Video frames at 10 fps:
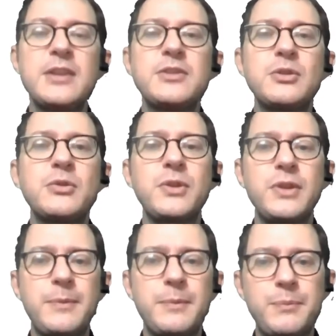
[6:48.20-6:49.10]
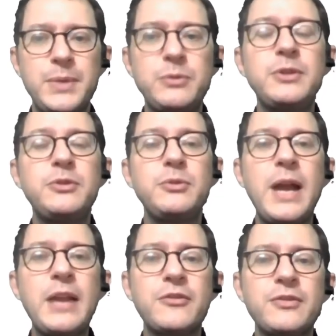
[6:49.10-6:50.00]
So between two
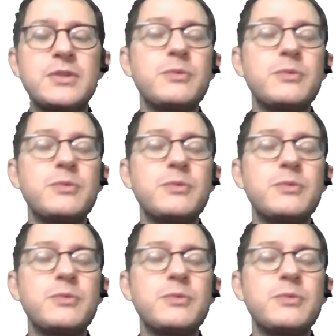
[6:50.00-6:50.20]
actions,